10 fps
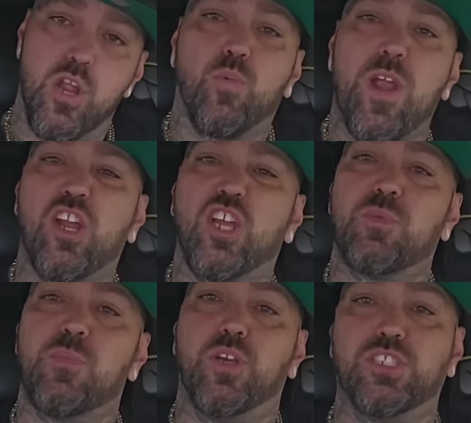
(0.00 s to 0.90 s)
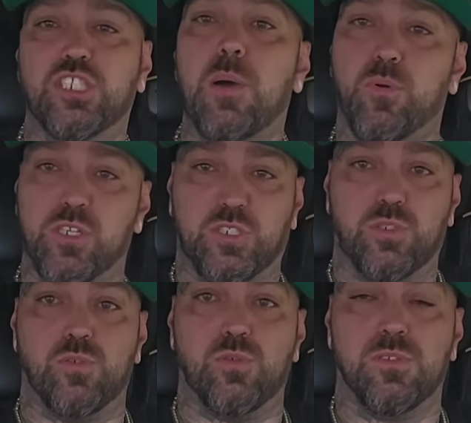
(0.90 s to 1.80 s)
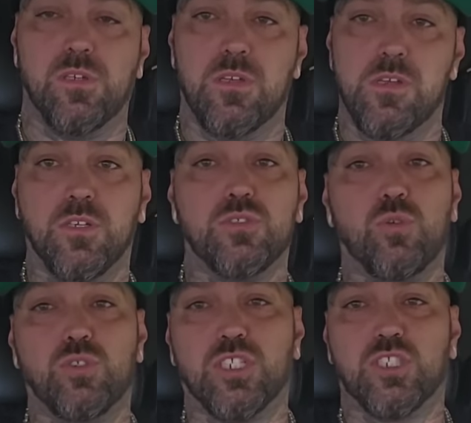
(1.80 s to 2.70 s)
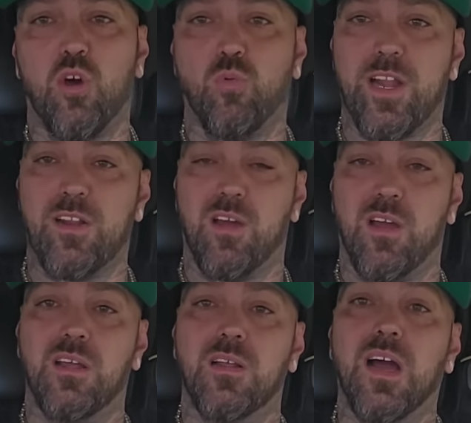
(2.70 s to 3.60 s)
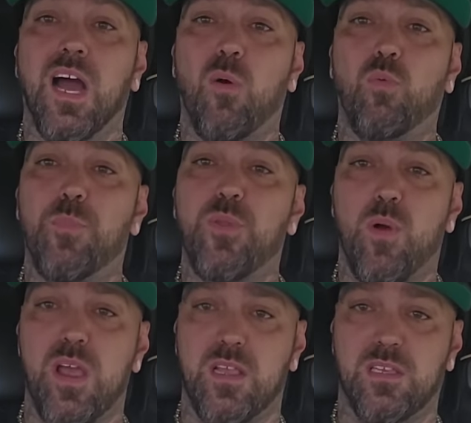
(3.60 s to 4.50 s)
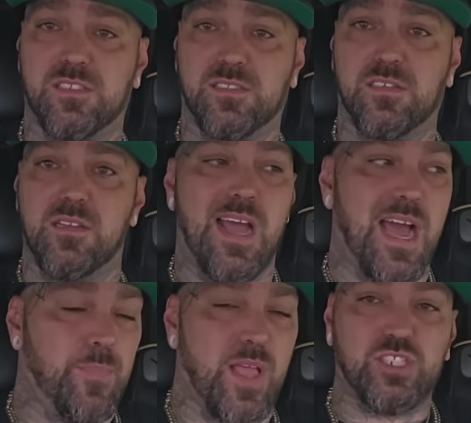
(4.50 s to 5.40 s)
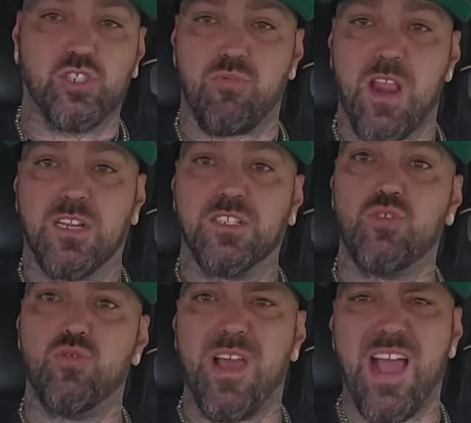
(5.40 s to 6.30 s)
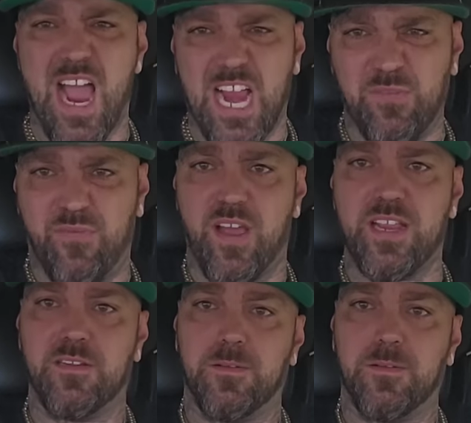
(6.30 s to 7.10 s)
Radar's been pushing up on this dude. Dude's untold Radar, I'll whoop your ass. I'm not your regular dude. I fight.